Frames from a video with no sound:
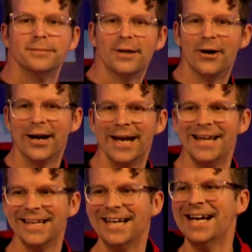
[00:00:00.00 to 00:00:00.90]
all
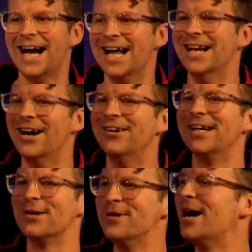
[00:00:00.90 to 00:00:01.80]
right? I know it
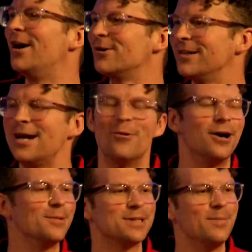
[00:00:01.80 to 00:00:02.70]
can be awkward to like walk
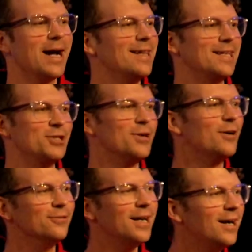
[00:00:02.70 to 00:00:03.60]
up to somebody that you
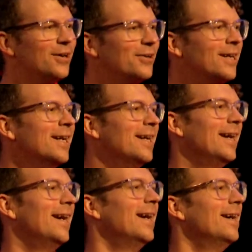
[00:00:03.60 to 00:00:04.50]
don't know,
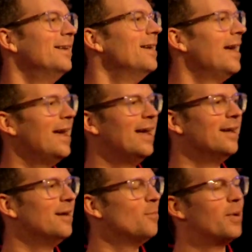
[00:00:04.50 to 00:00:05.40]

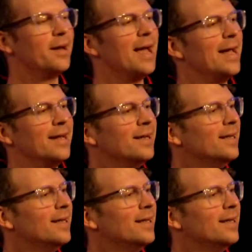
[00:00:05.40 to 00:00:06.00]
but hey,